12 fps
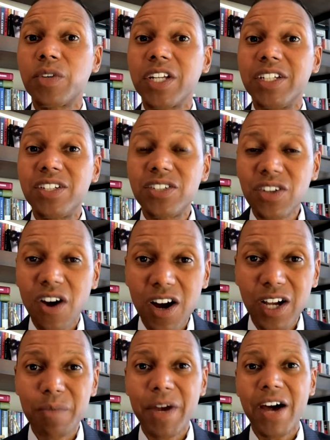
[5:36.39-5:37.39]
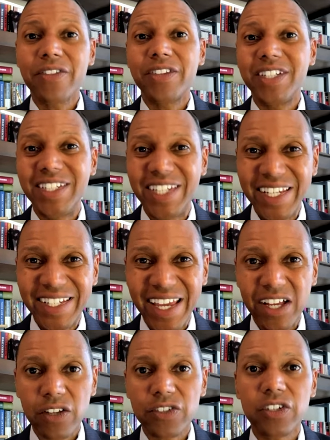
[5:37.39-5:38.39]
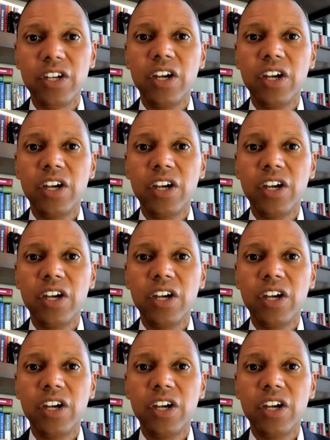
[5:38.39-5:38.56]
can talk about the details